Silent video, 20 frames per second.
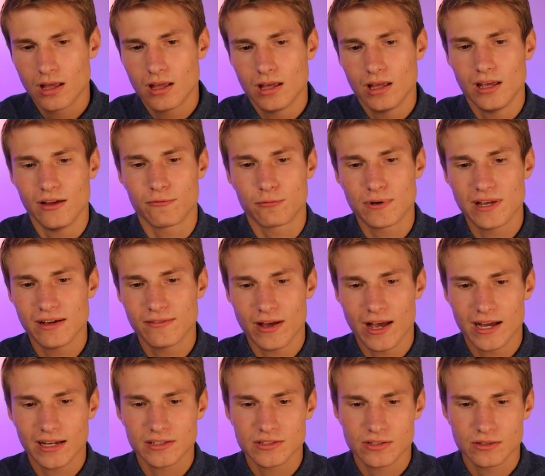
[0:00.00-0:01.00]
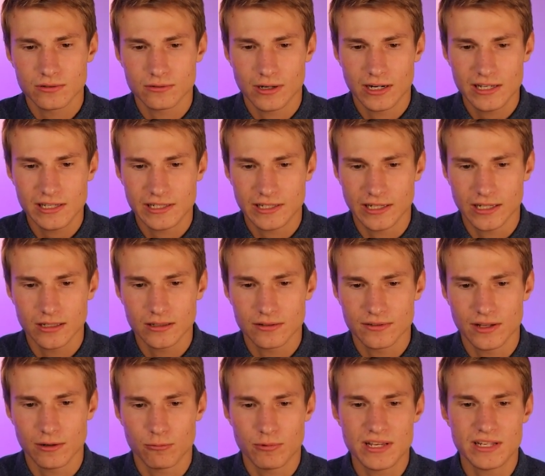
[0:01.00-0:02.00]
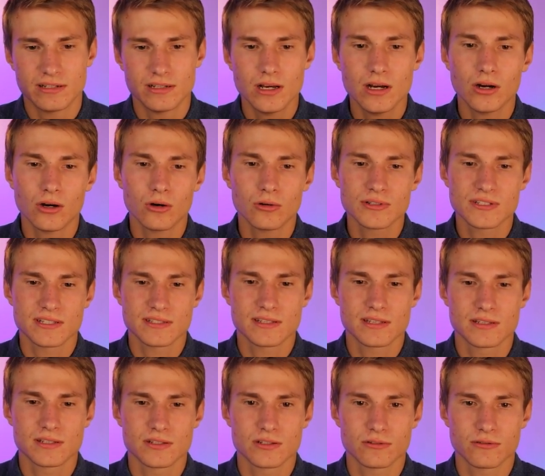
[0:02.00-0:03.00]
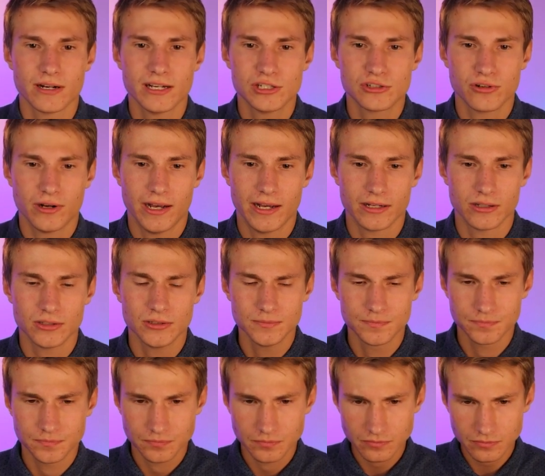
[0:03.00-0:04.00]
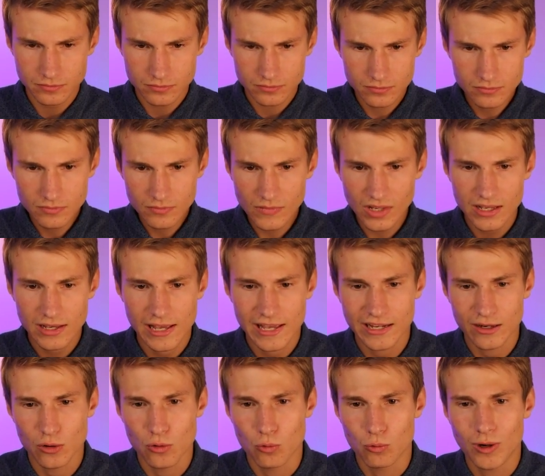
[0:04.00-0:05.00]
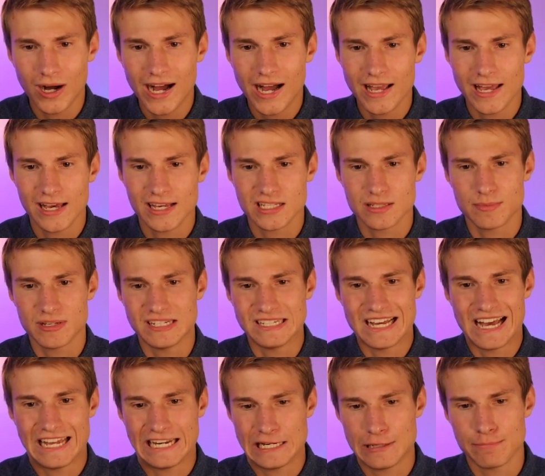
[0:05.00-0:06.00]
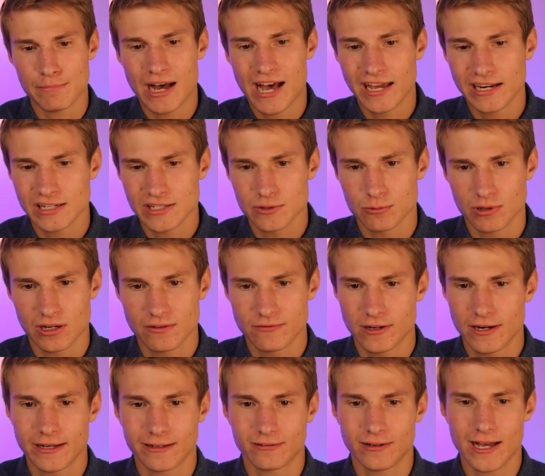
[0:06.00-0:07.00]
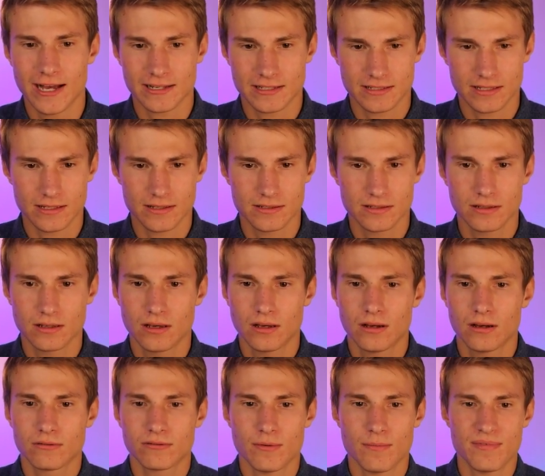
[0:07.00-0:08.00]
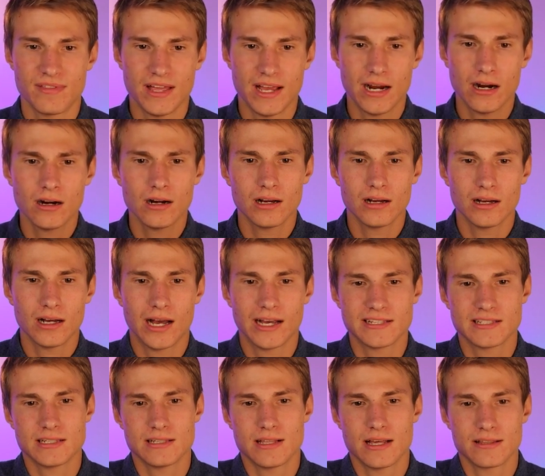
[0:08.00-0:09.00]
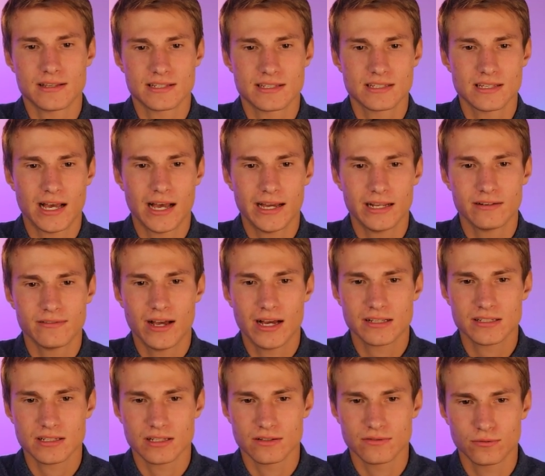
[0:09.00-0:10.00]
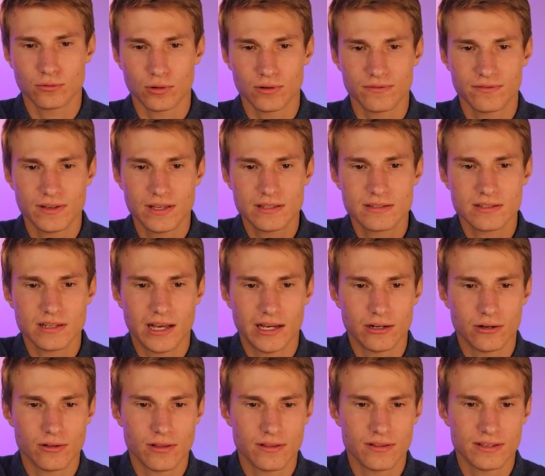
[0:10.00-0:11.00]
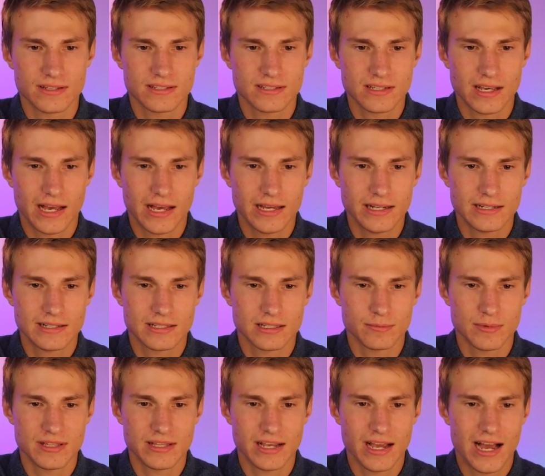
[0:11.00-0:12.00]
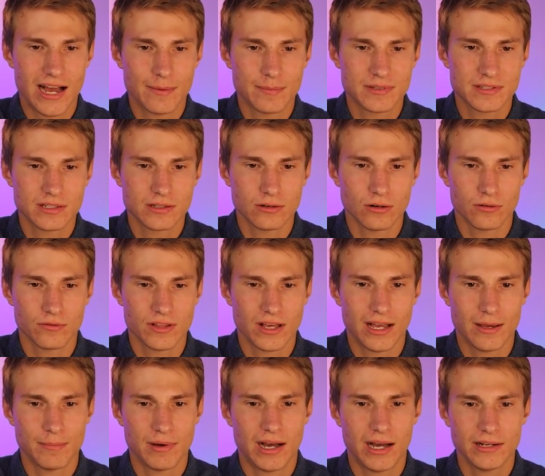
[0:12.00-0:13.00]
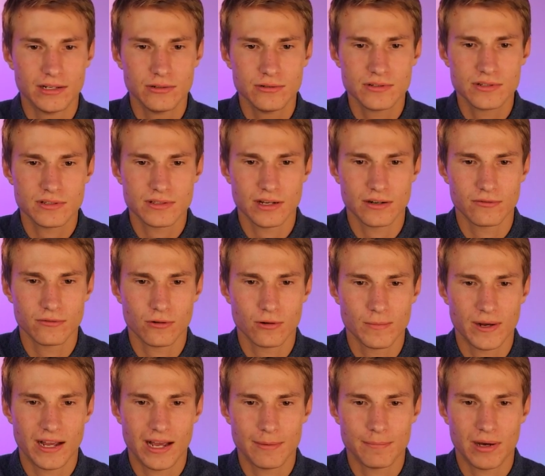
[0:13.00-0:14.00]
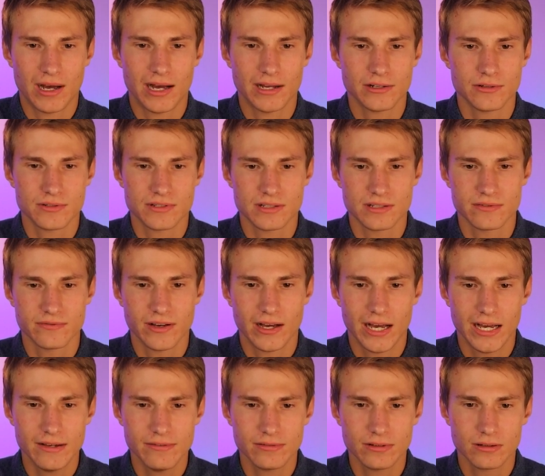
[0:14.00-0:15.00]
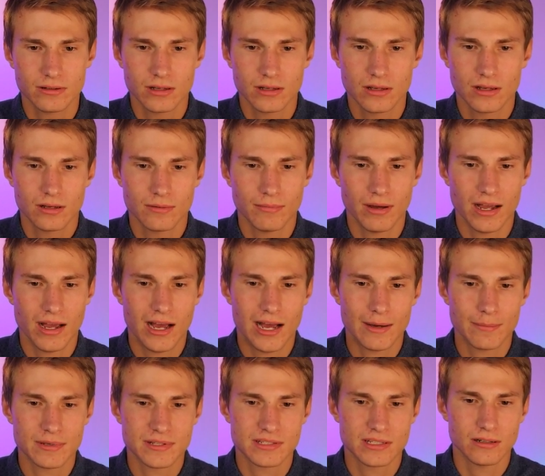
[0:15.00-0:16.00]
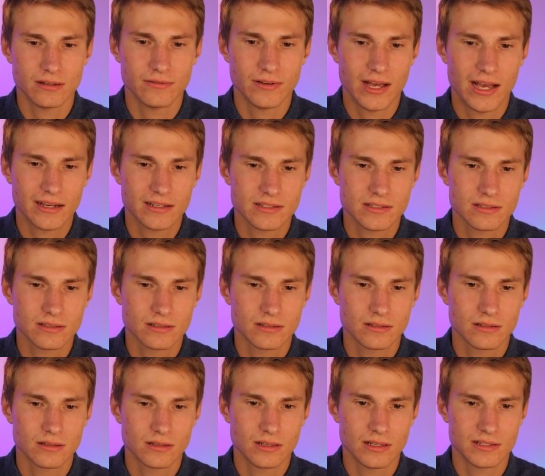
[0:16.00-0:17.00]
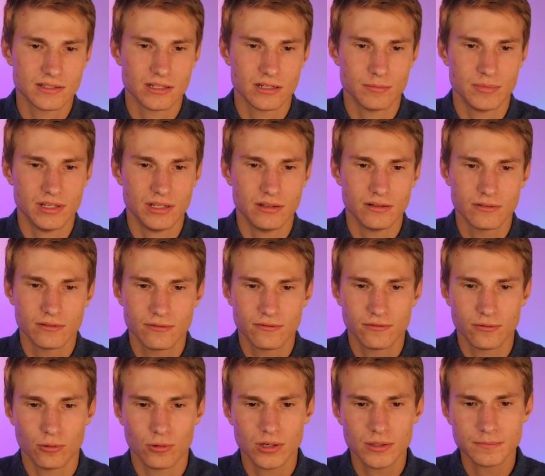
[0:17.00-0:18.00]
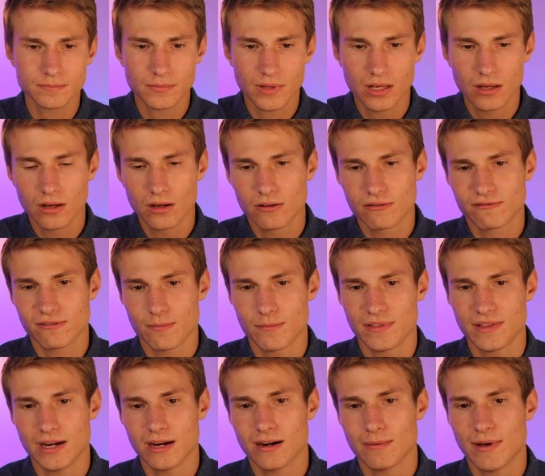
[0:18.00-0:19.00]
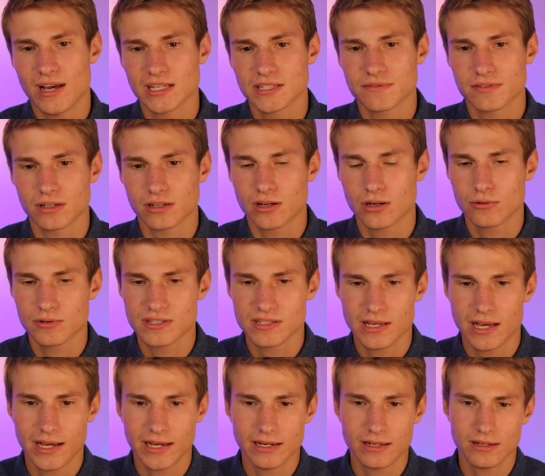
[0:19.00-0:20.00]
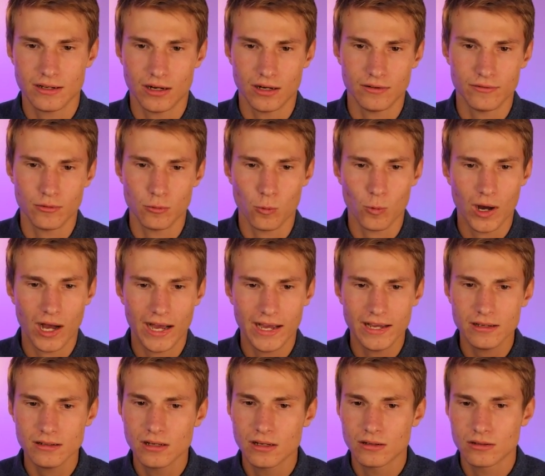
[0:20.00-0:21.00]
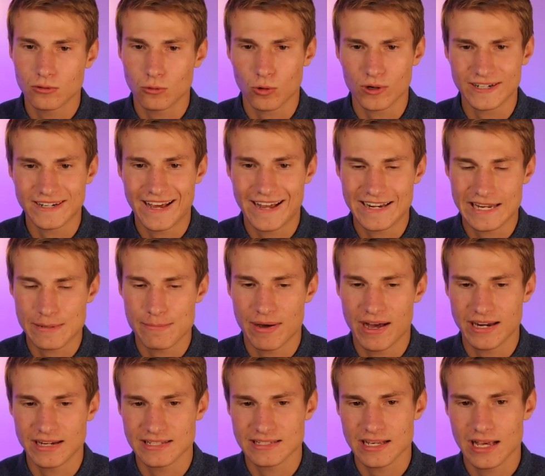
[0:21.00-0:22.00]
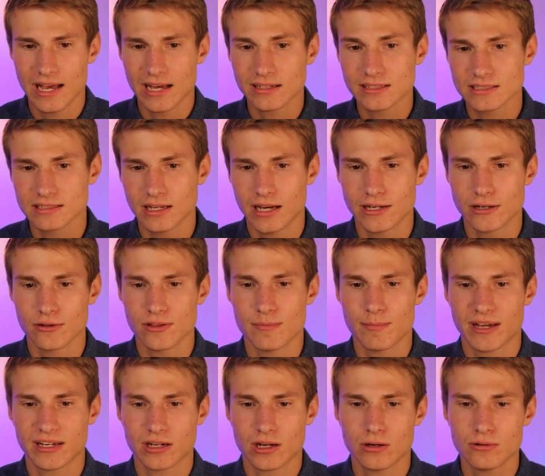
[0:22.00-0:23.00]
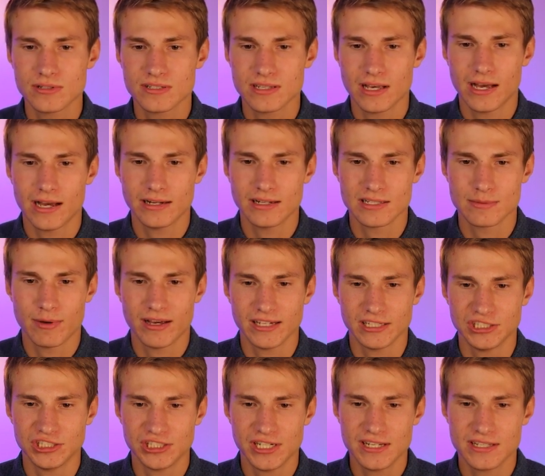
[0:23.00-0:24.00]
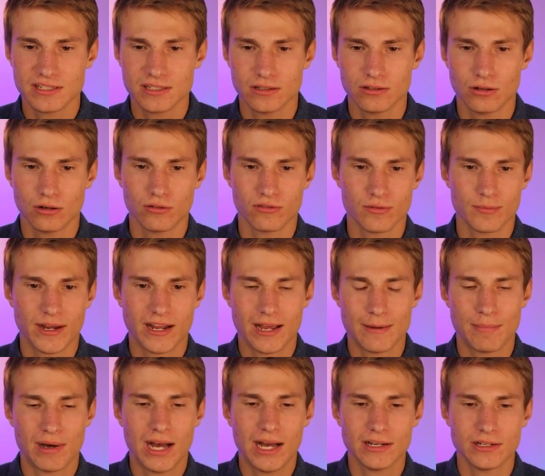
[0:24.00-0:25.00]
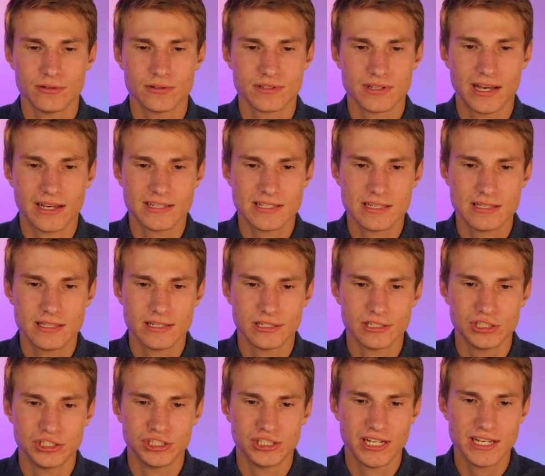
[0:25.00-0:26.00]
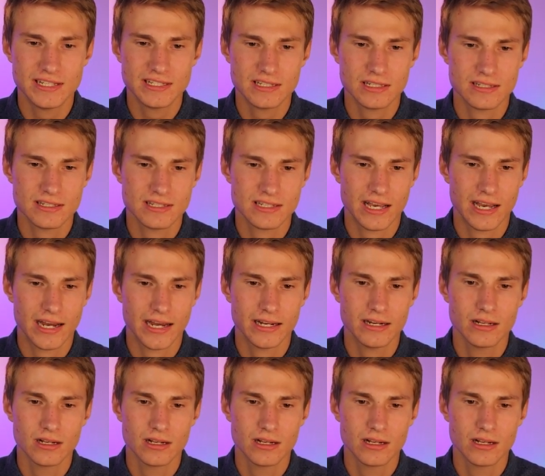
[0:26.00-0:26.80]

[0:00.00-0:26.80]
if we have X right here, then we know, since this is a right triangle, angle Y has to be 90 minus whatever angle X is. From there, I see that the sine of X is 4/5. I know that the sine is going to be the opposite over the hypotenuse. Therefore, my hypotenuse is 5. My opposite of X is going to be 4. From there, I'm asked for the cosine of Y, or 90 minus X. I know that my cosine is my adjacent over my hypotenuse. I see the adjacent side